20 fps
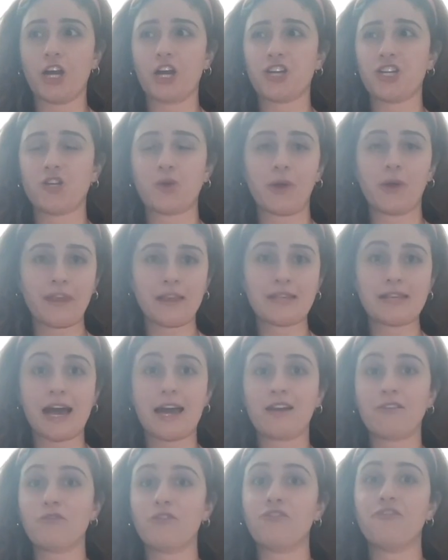doing this out
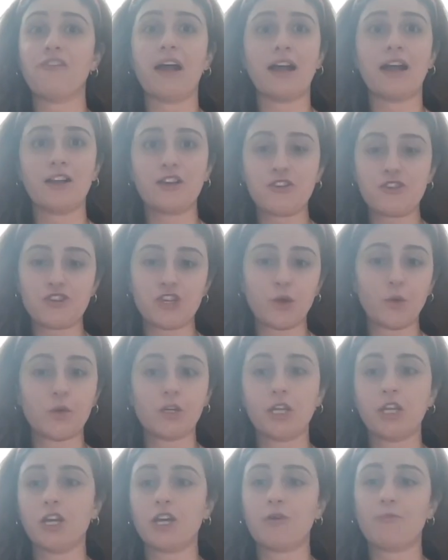of revenge? You want to
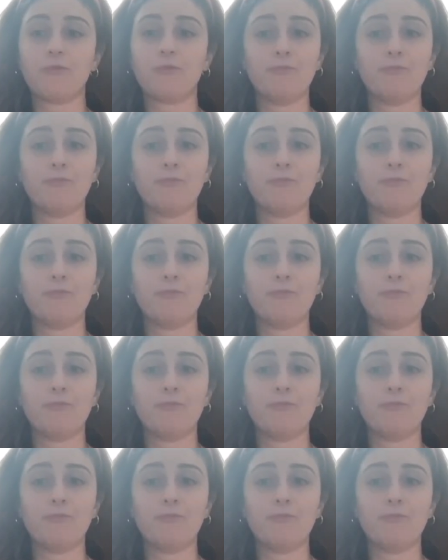look